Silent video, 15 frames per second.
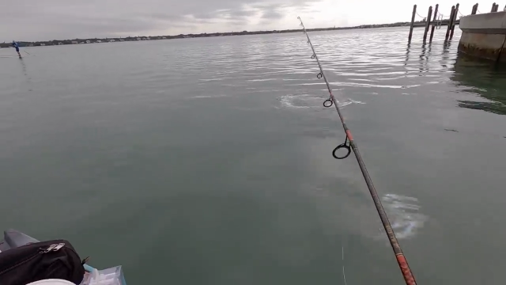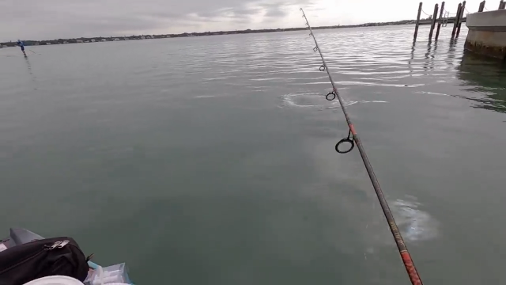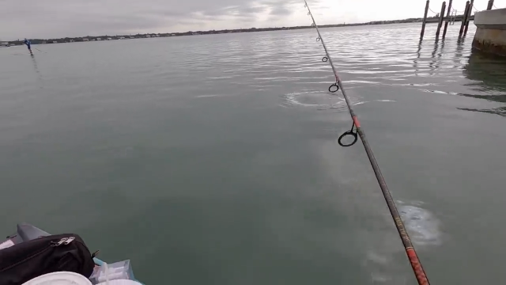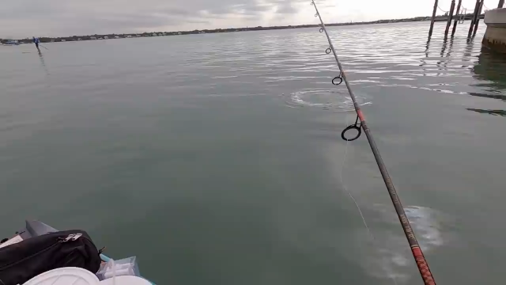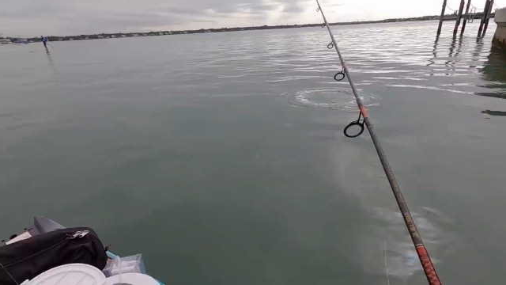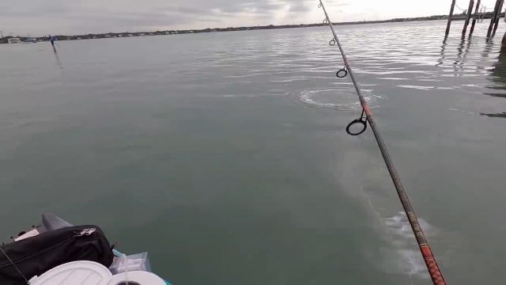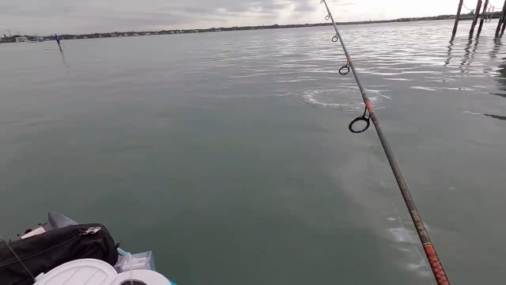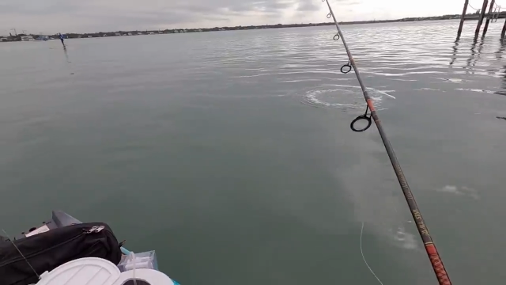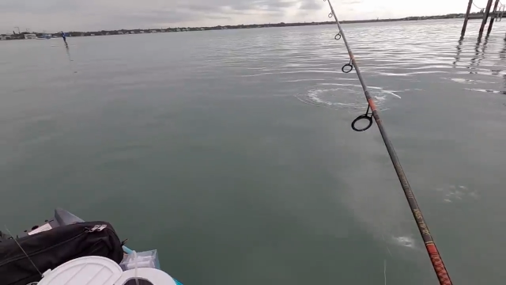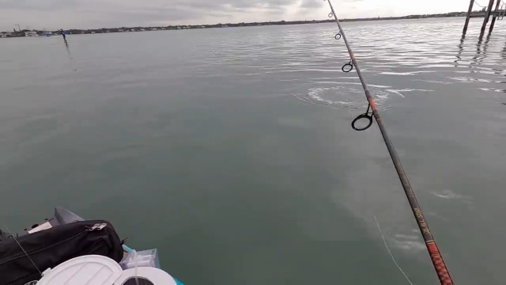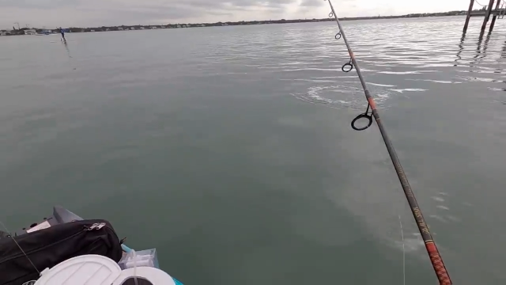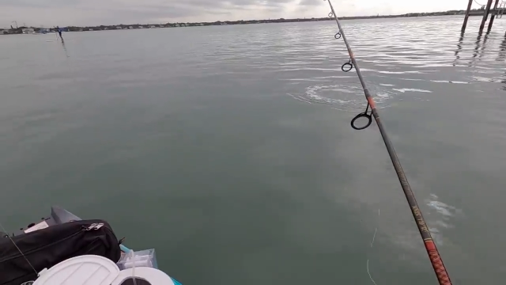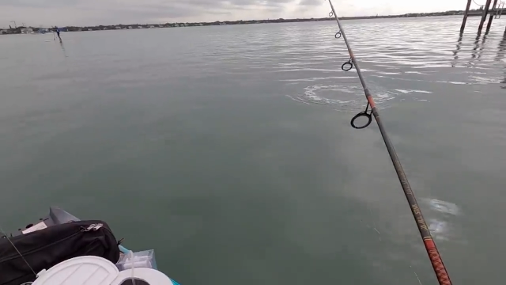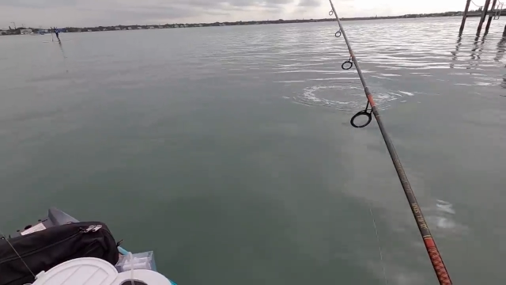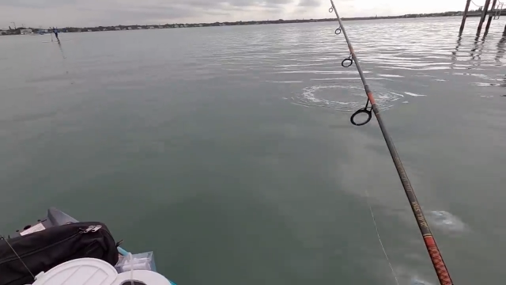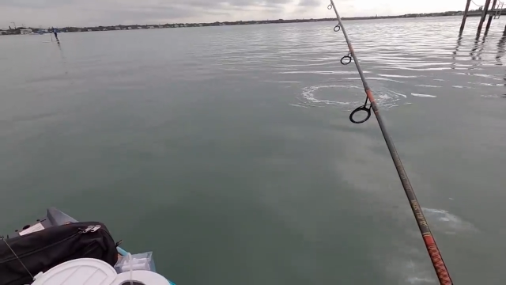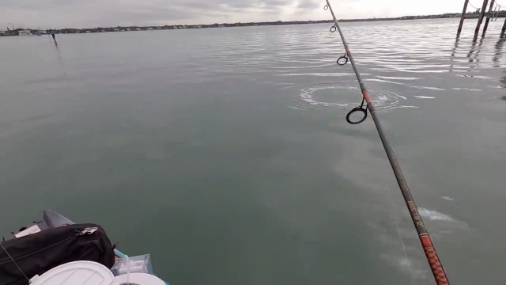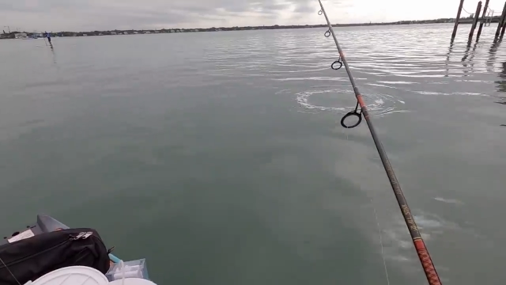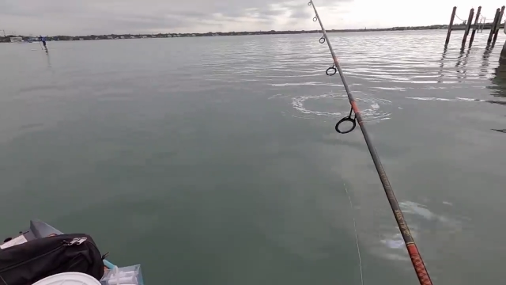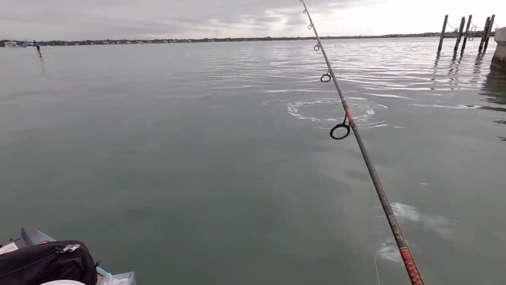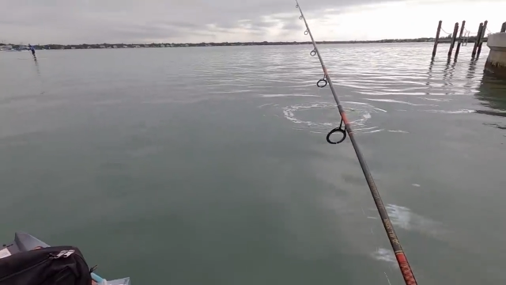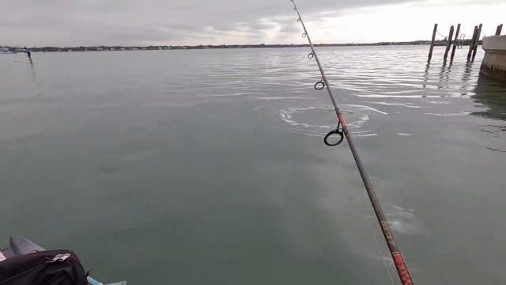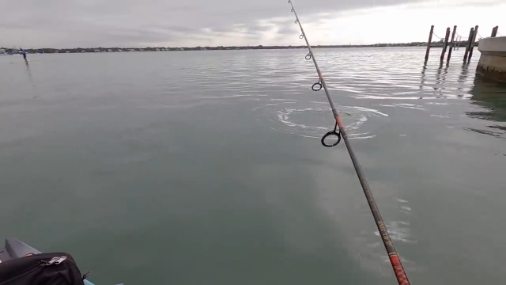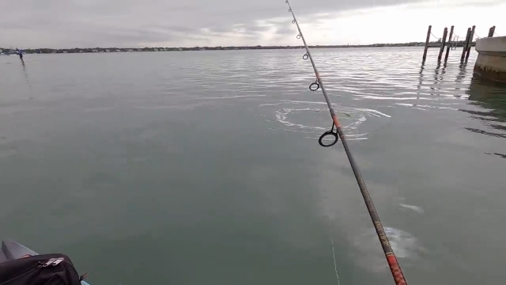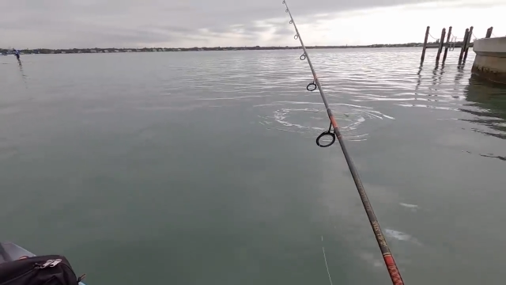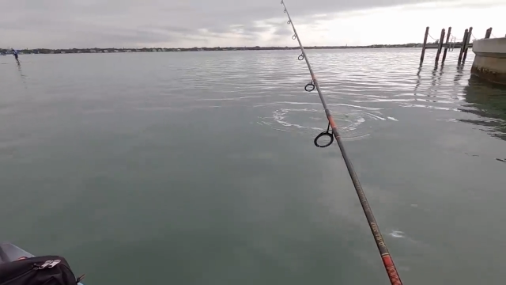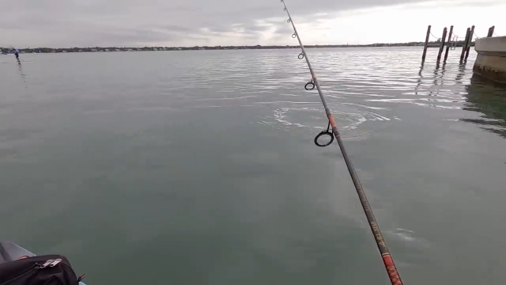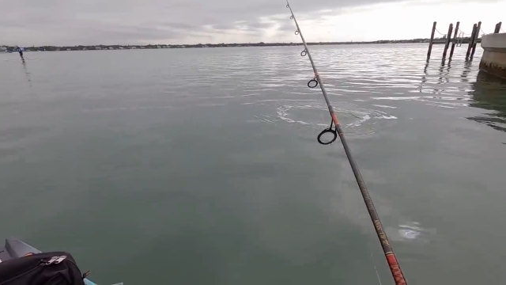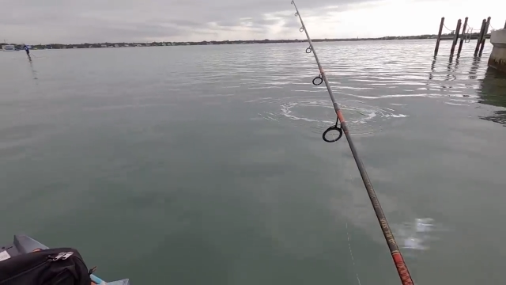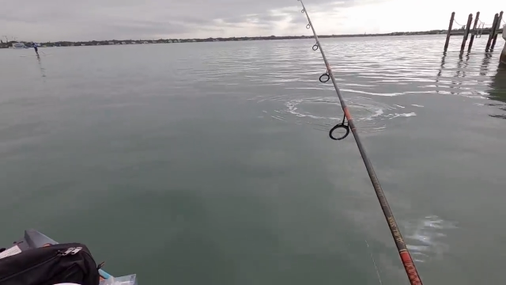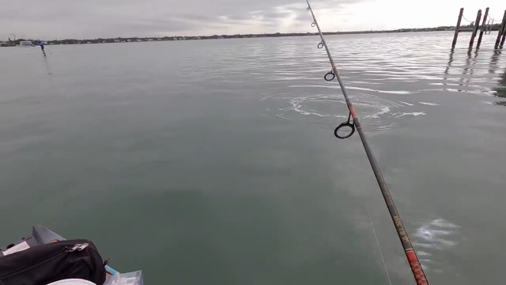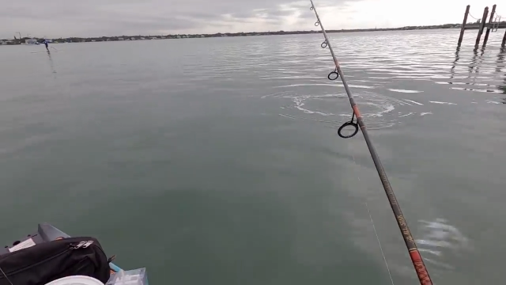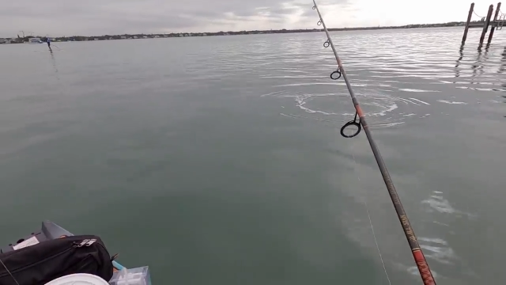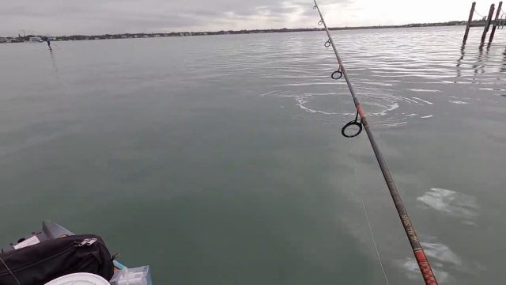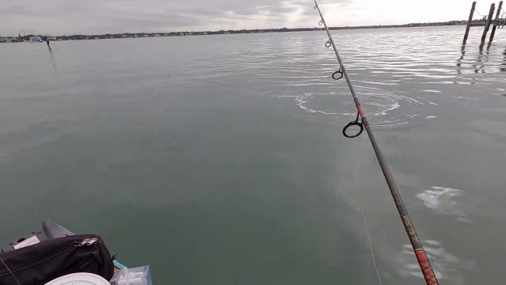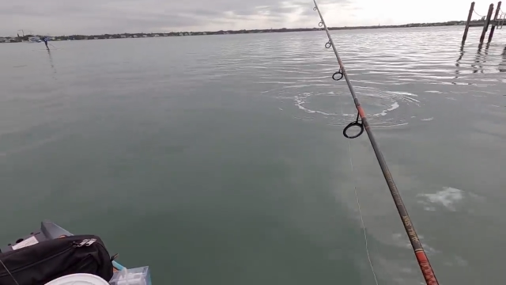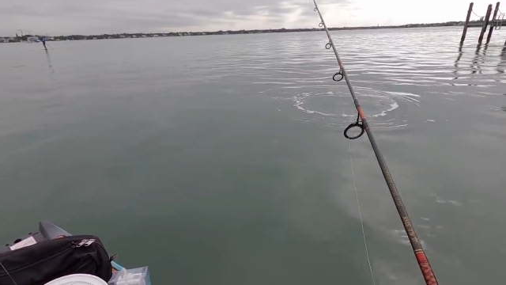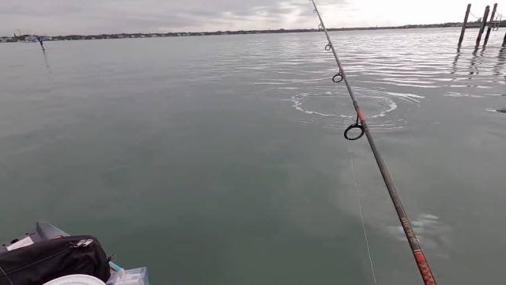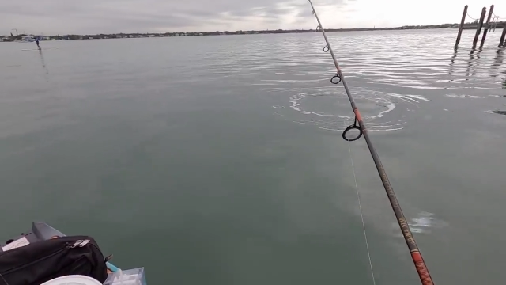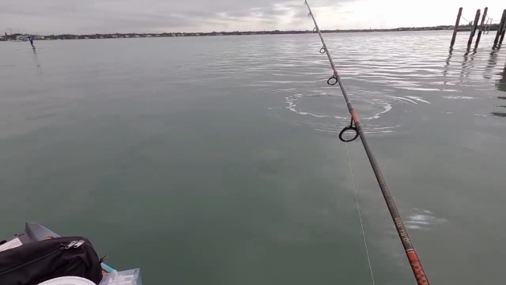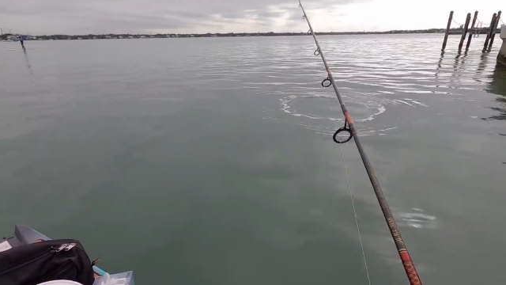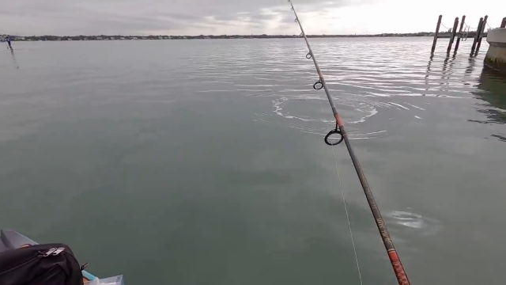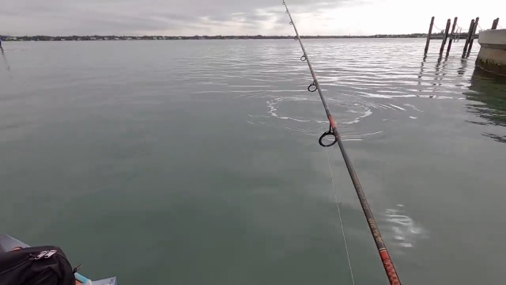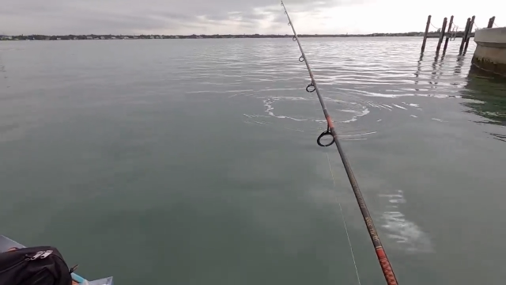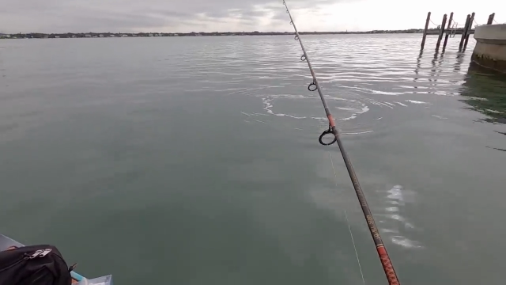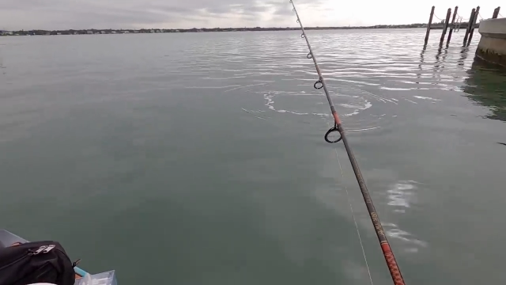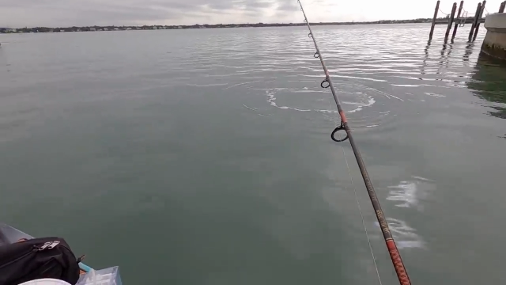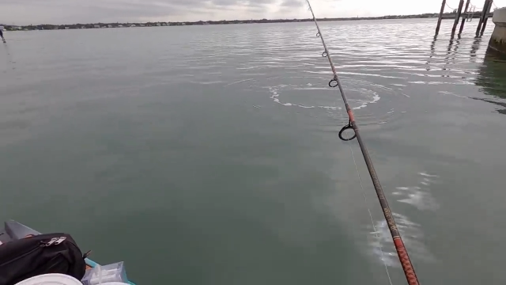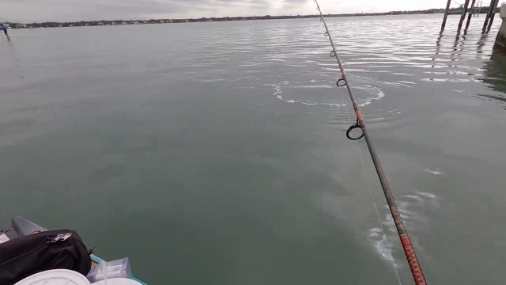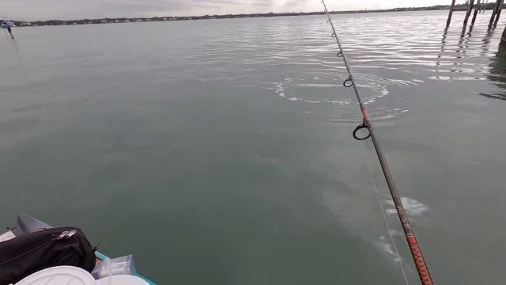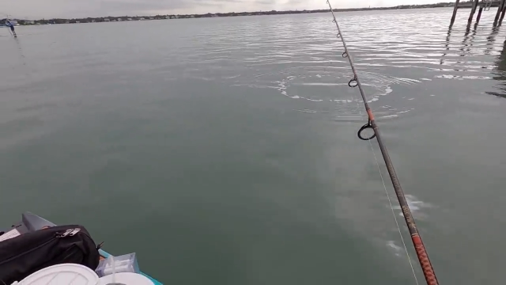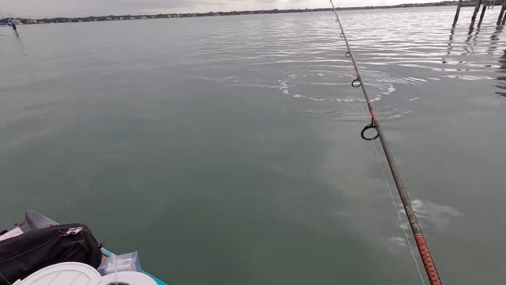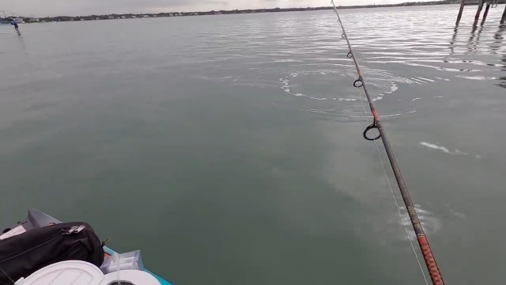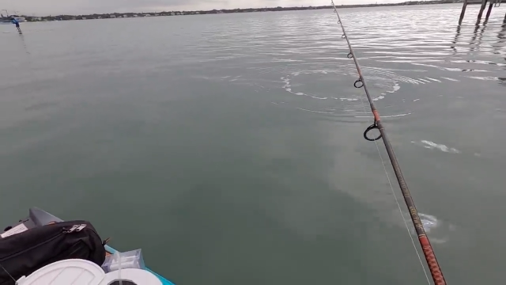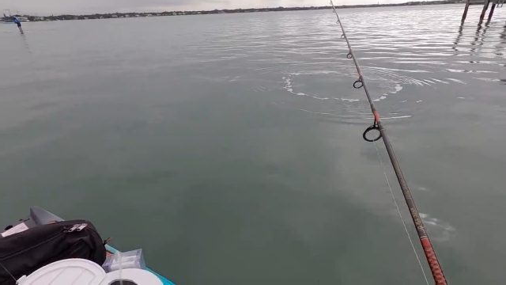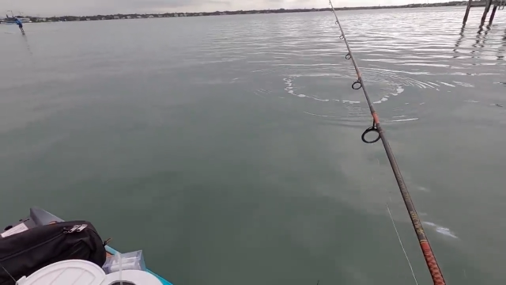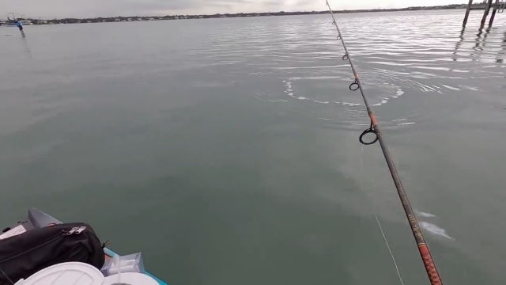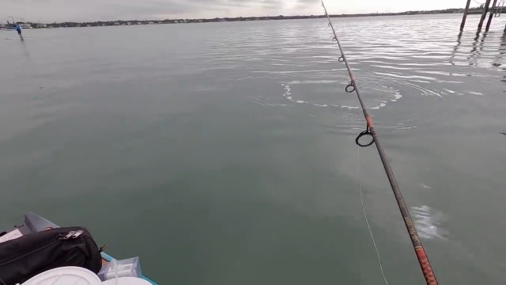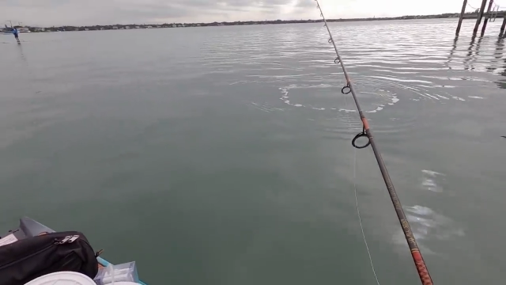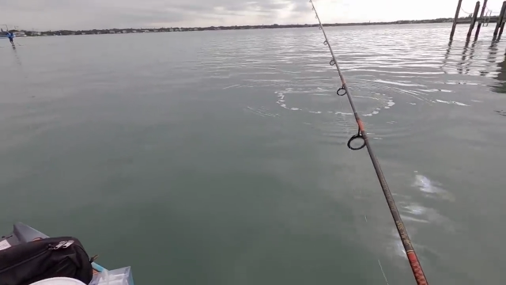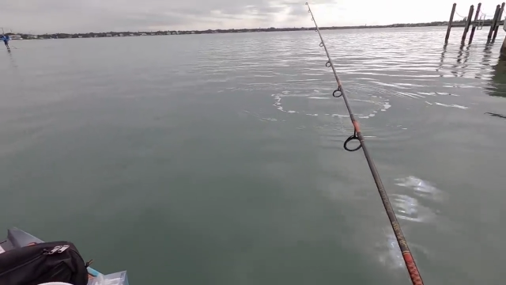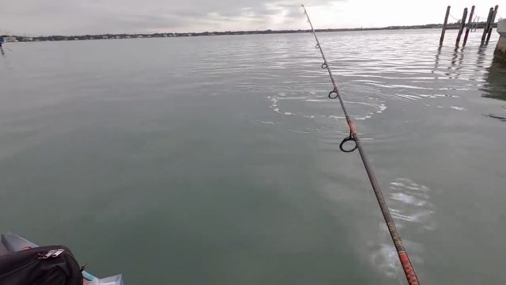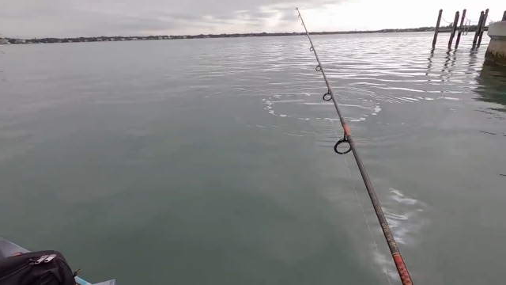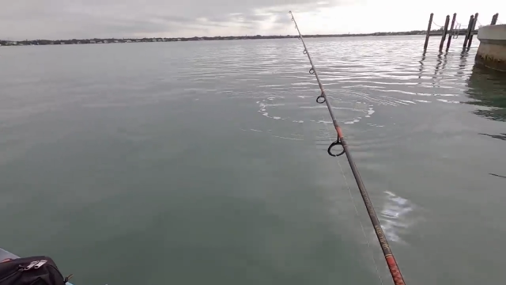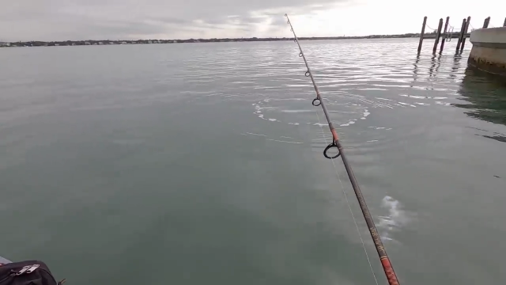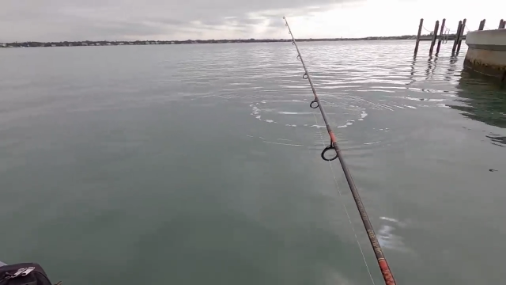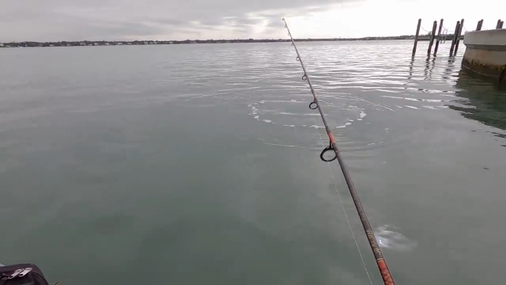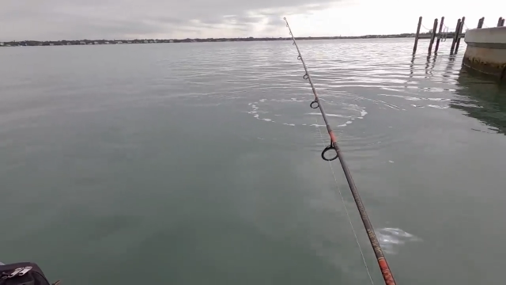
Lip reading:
(no speaker visible)